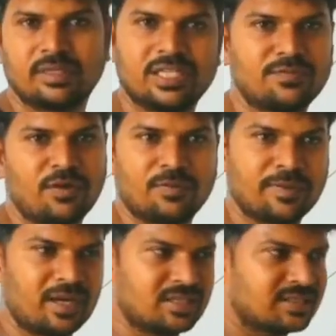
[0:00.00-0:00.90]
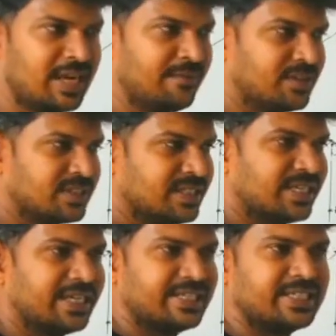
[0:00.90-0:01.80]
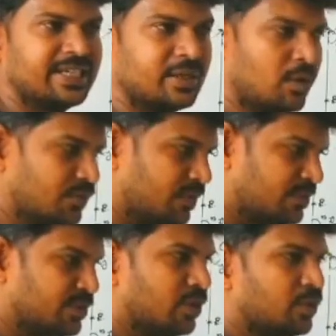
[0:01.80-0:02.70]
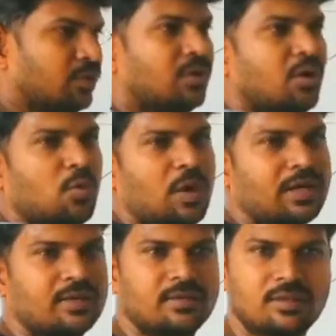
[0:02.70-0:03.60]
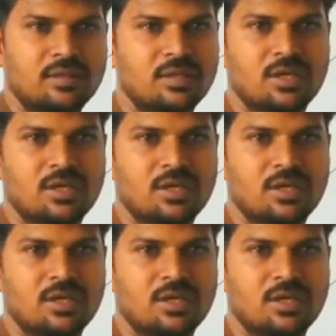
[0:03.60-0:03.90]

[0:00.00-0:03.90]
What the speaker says: It is 45 because sine function is increasing. It goes from 0 to 1.